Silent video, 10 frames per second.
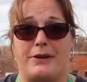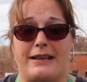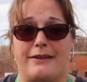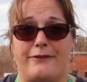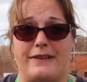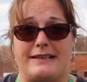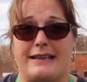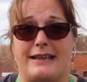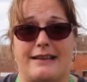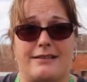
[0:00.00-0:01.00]
book in a
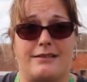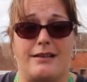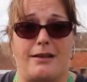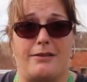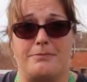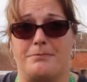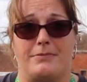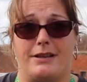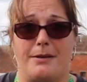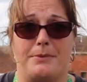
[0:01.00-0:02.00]
visit and
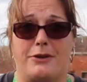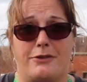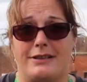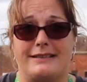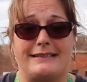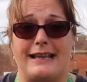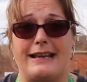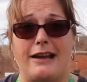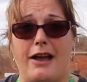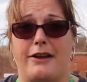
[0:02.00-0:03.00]
come, come along and
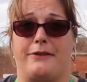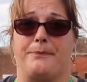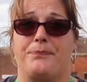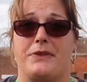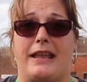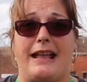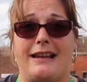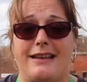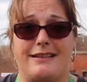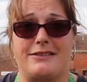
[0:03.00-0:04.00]
say hello
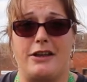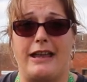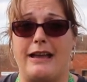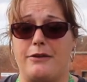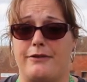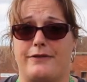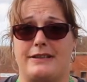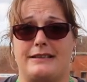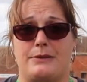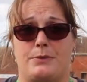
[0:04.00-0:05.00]
and let us know how your
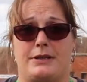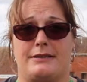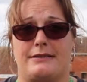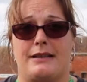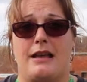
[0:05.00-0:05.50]
visit was.